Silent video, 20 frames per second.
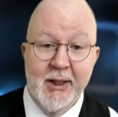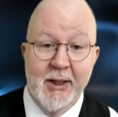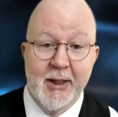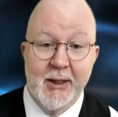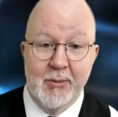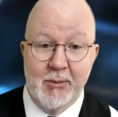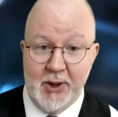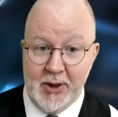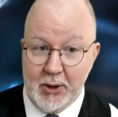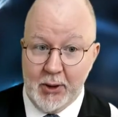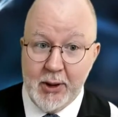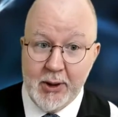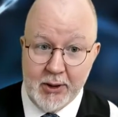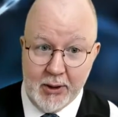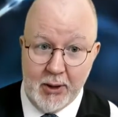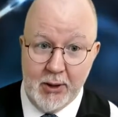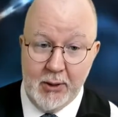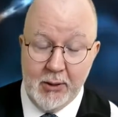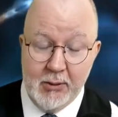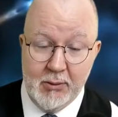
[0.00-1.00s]
But all in
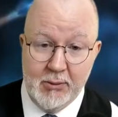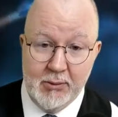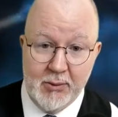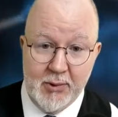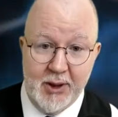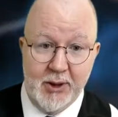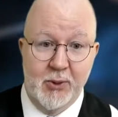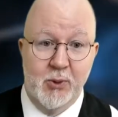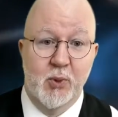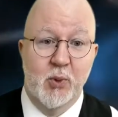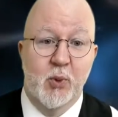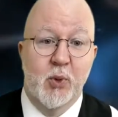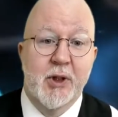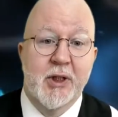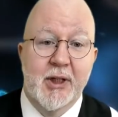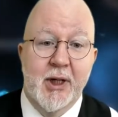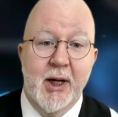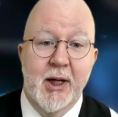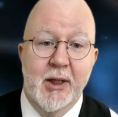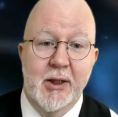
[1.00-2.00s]
all, like, what
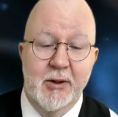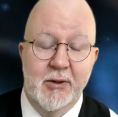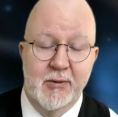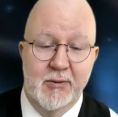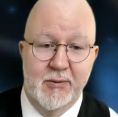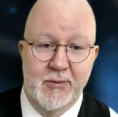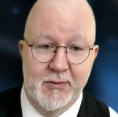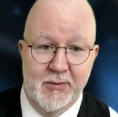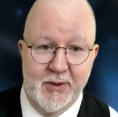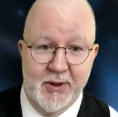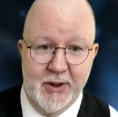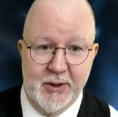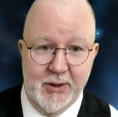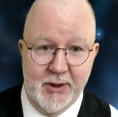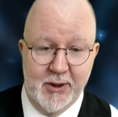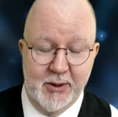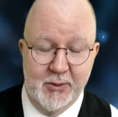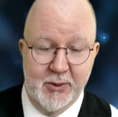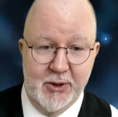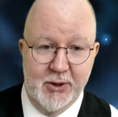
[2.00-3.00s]
kind of an
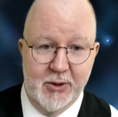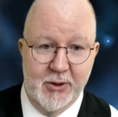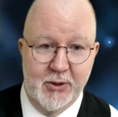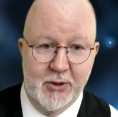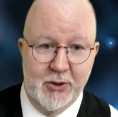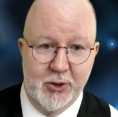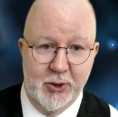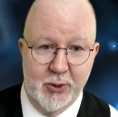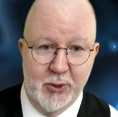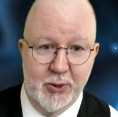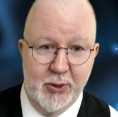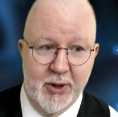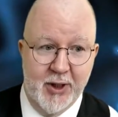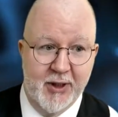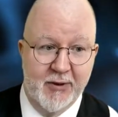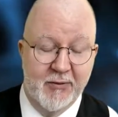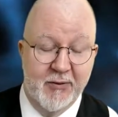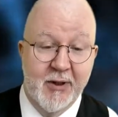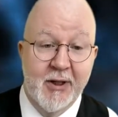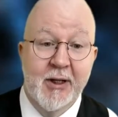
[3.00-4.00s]
argument should you
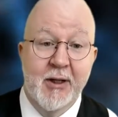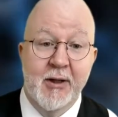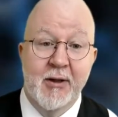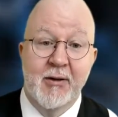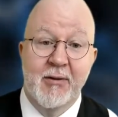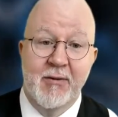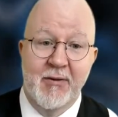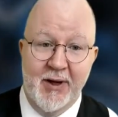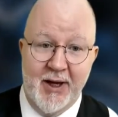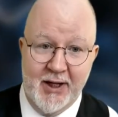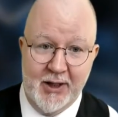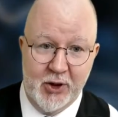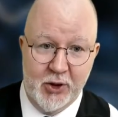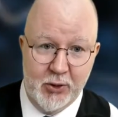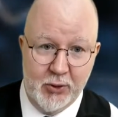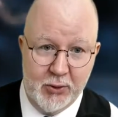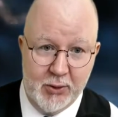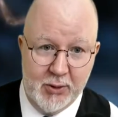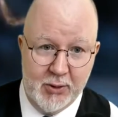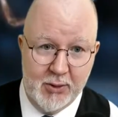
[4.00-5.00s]
have?
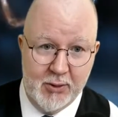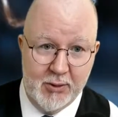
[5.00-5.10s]
Factual.